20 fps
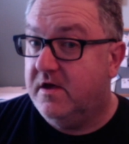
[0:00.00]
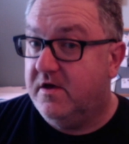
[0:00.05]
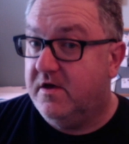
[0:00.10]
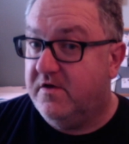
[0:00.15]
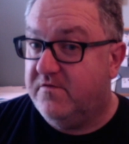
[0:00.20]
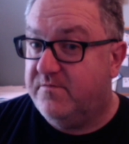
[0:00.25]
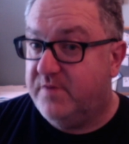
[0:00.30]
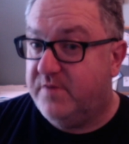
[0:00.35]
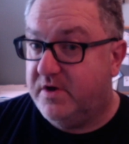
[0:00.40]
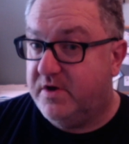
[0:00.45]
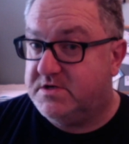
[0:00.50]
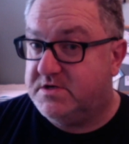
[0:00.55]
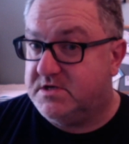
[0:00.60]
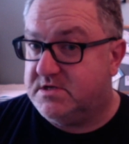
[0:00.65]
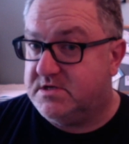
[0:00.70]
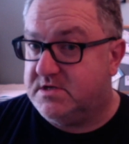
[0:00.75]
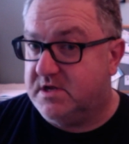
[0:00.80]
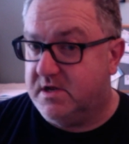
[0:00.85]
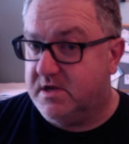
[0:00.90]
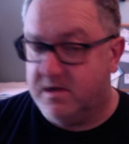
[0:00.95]
of
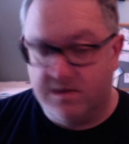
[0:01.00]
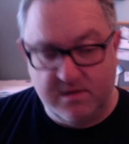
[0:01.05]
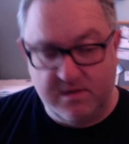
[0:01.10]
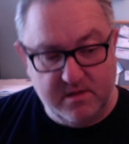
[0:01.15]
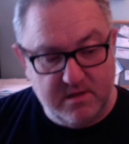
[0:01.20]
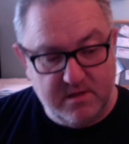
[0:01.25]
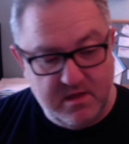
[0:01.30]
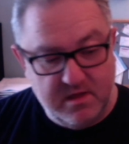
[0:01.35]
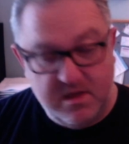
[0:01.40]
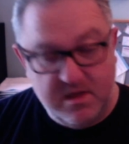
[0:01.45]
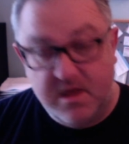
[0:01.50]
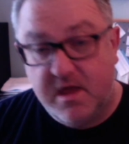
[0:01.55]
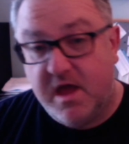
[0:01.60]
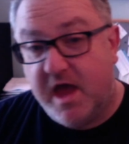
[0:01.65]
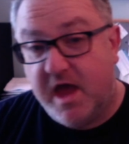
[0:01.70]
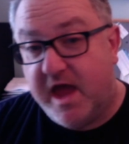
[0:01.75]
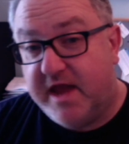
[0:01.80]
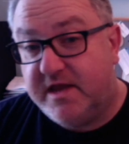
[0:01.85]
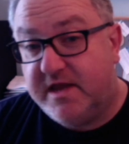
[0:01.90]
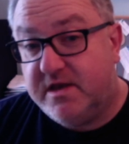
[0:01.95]
purchasing
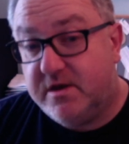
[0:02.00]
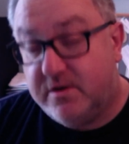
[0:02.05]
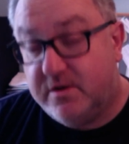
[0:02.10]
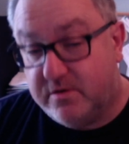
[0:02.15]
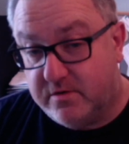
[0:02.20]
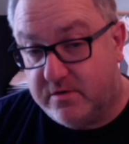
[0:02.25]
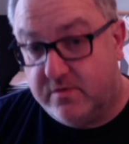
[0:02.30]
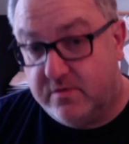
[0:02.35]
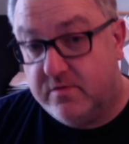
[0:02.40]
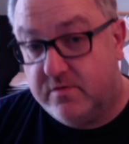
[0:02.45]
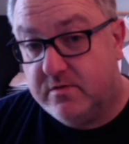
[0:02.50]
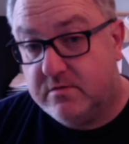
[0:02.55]
a new,